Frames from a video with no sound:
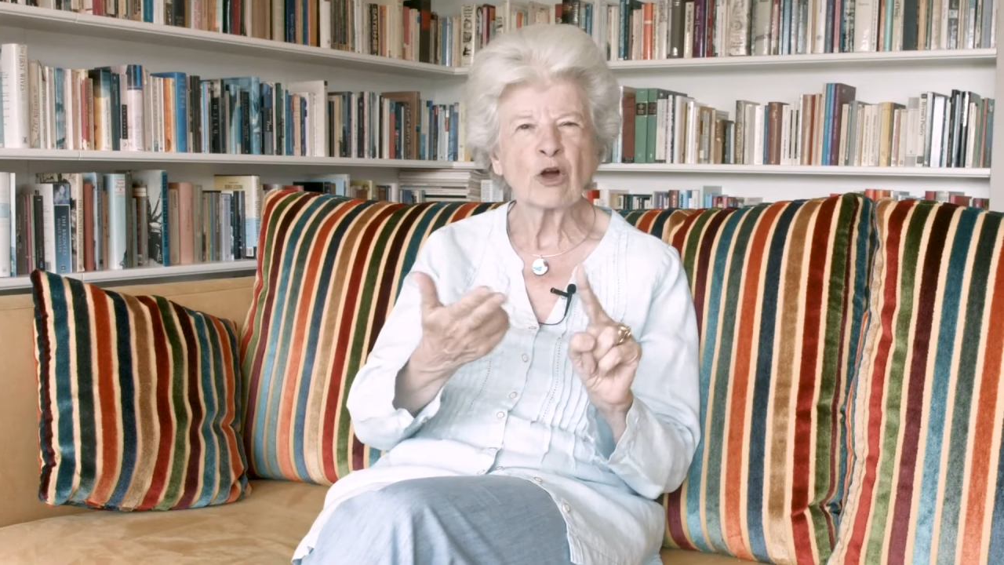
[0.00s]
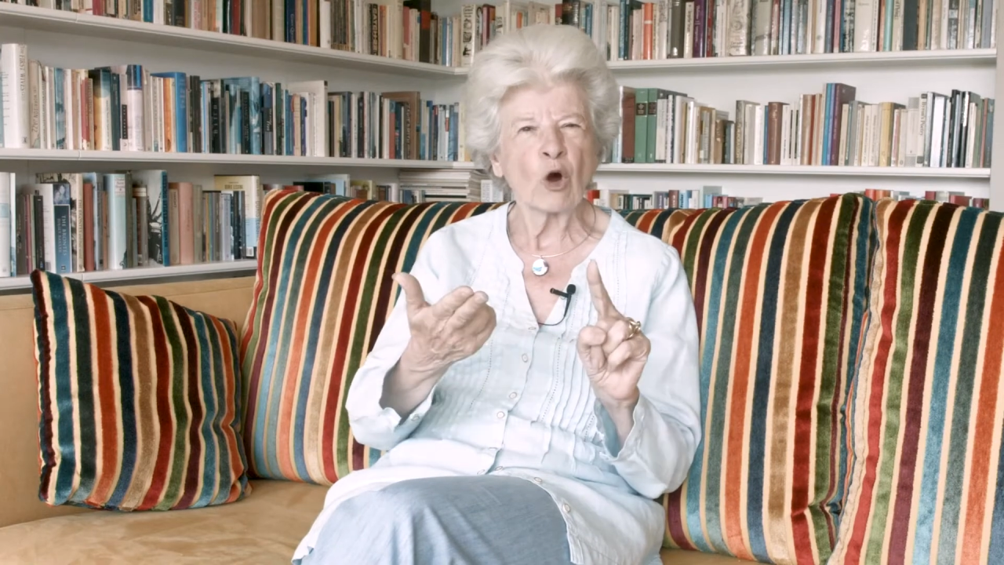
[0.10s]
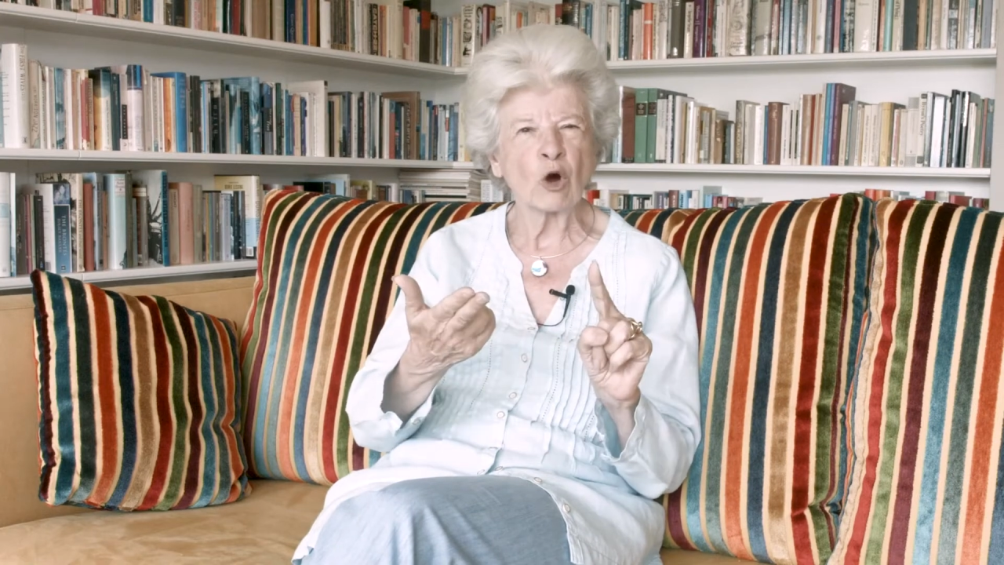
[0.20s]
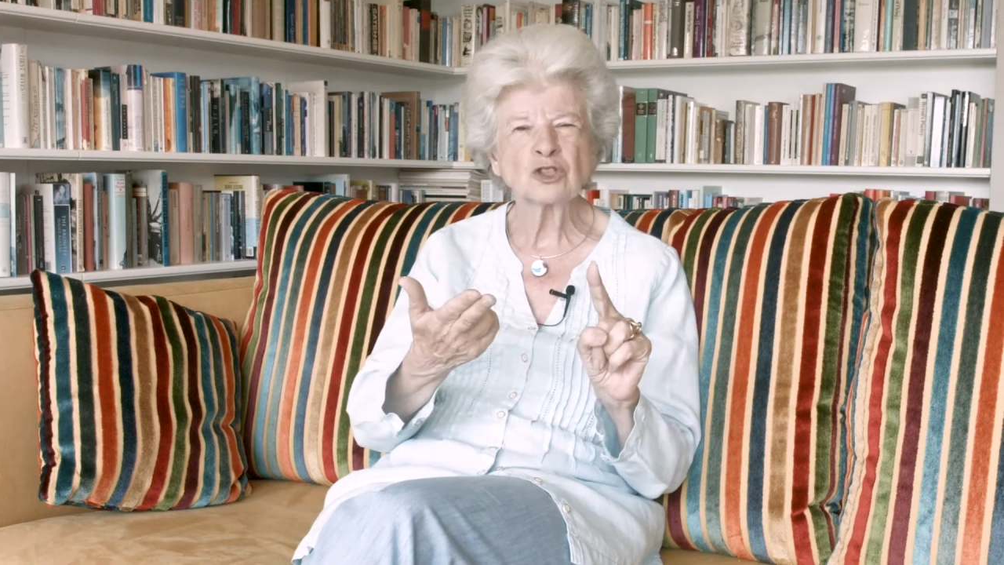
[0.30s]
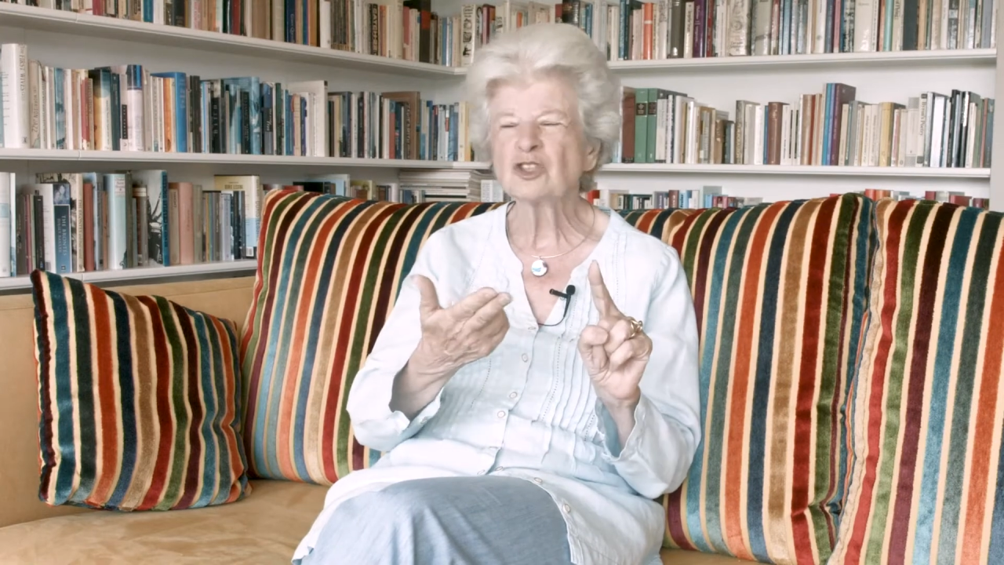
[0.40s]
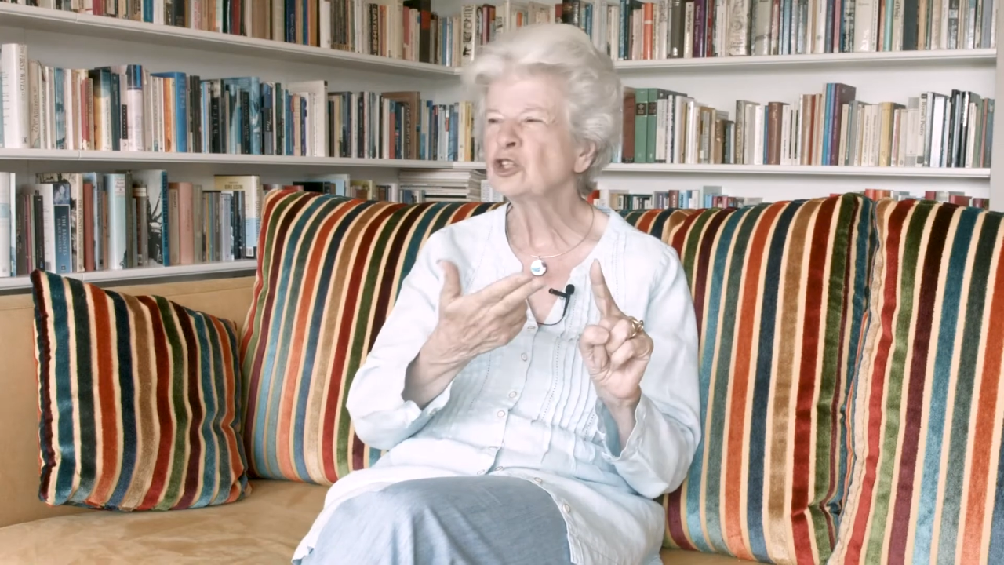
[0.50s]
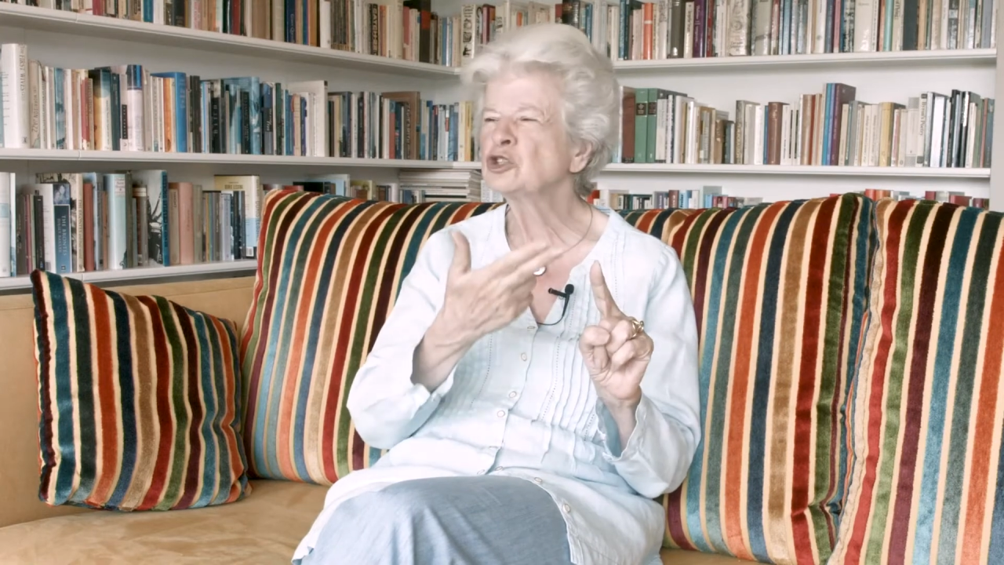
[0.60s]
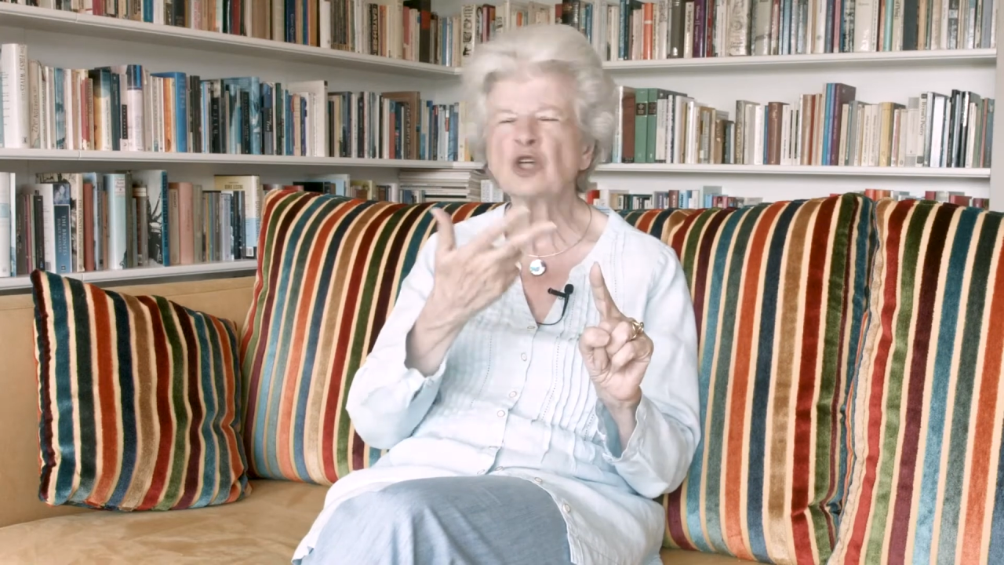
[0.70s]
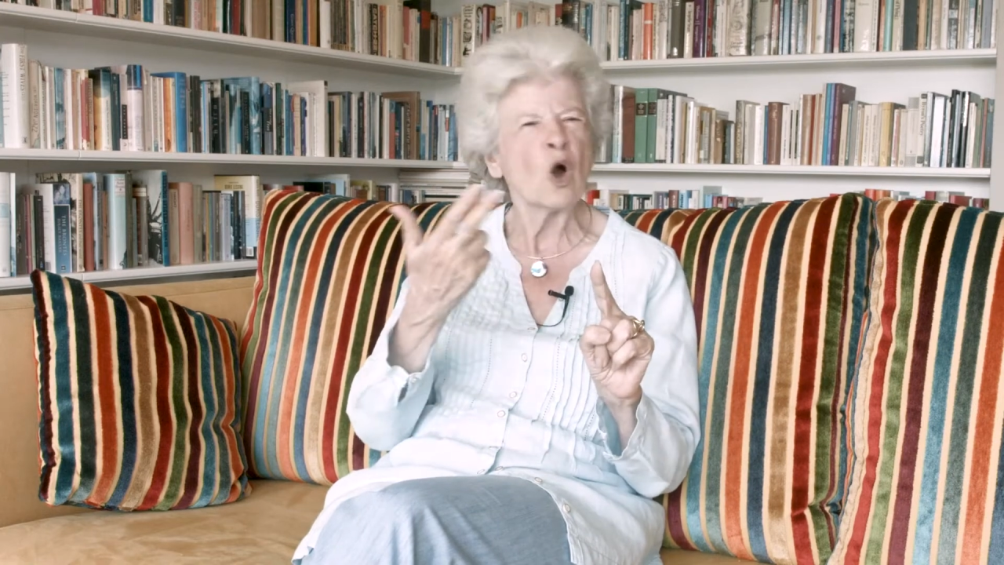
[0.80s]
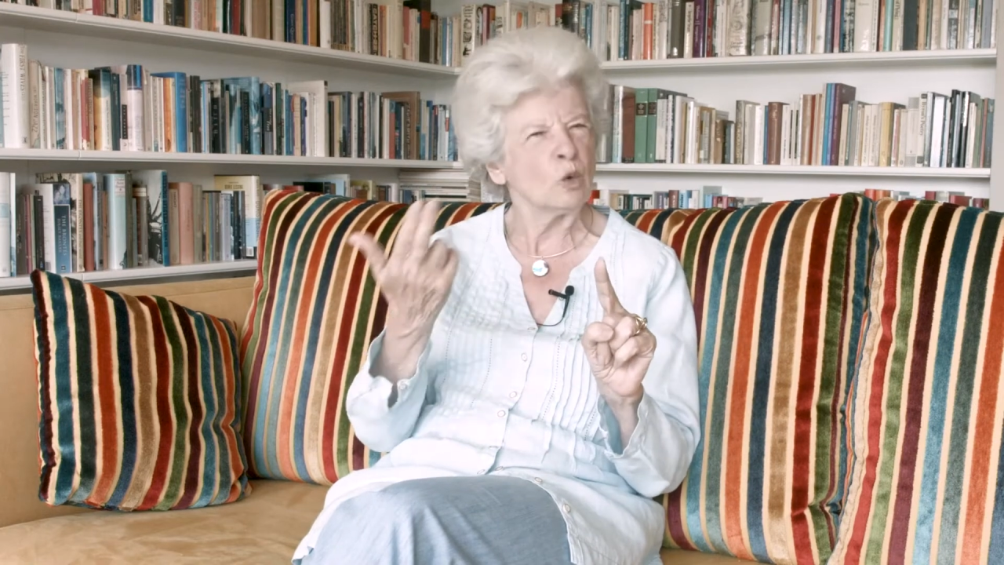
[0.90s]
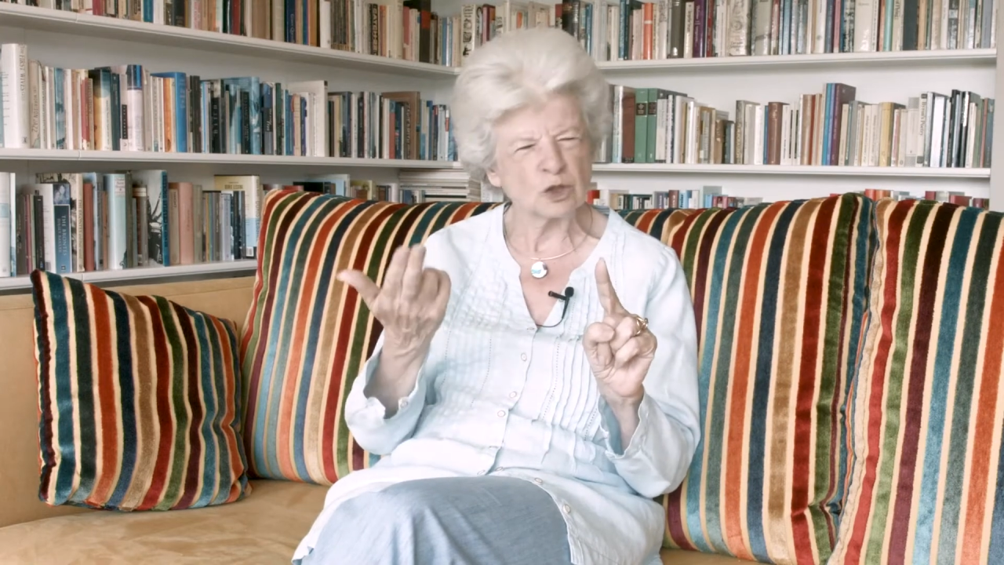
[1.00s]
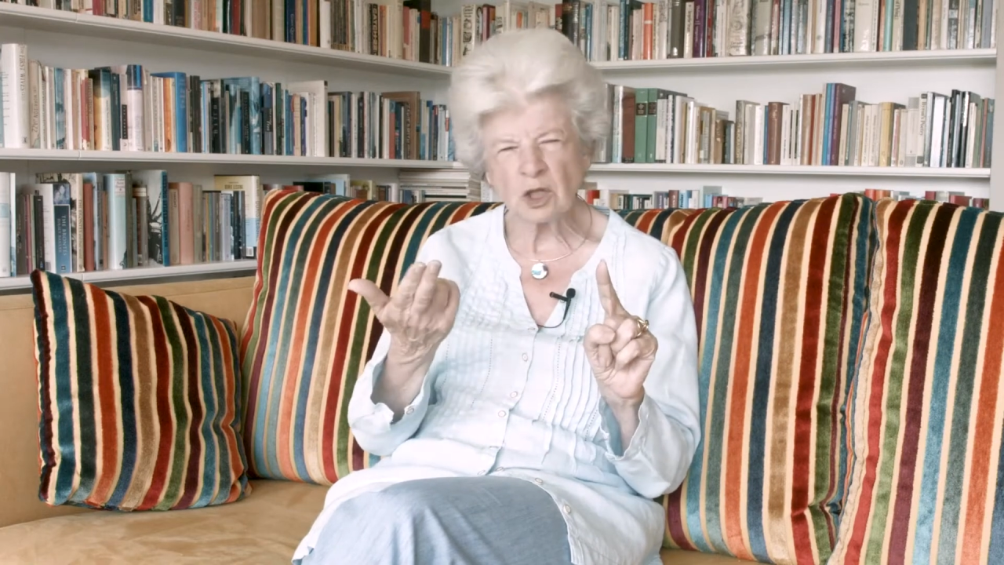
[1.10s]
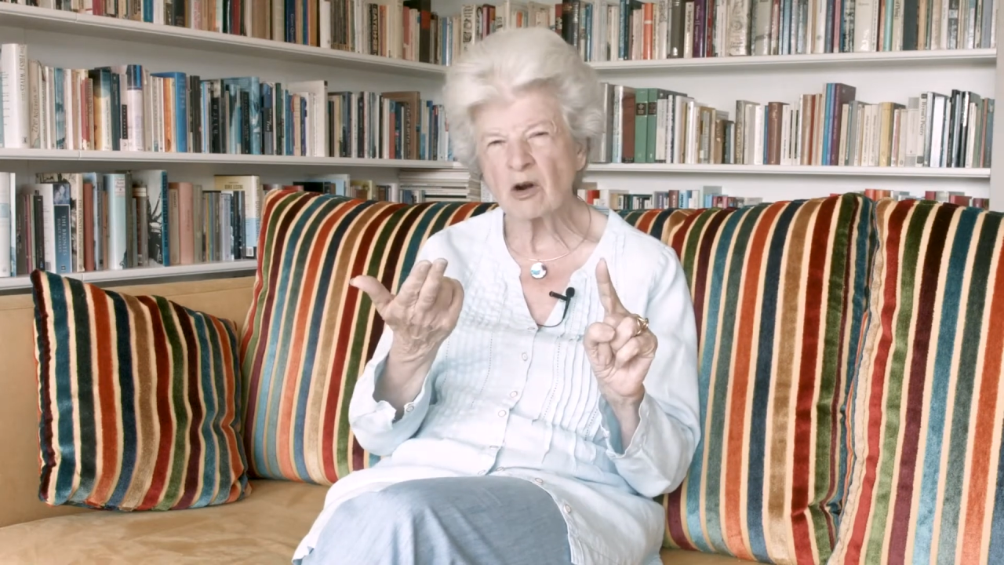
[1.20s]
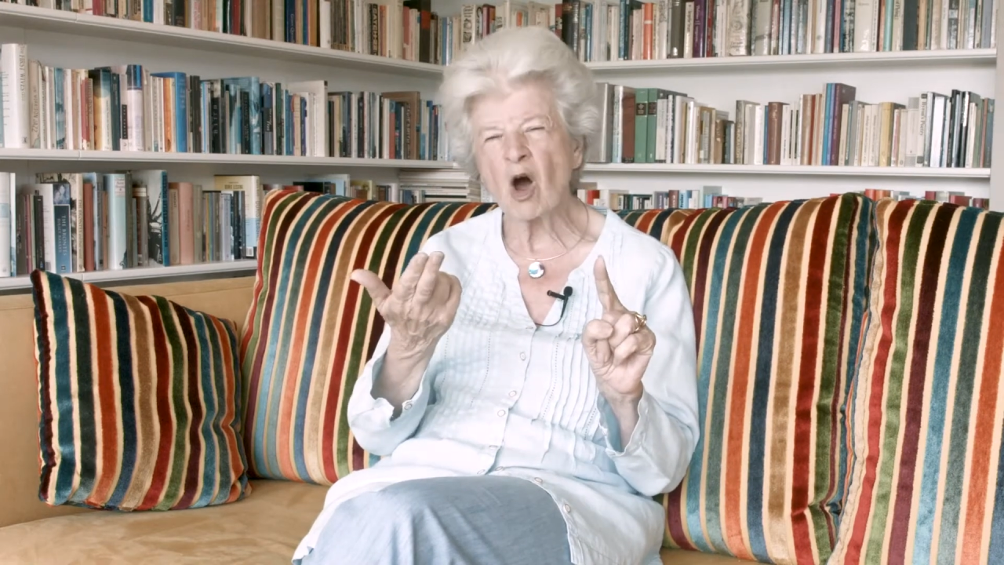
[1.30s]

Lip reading: course, the total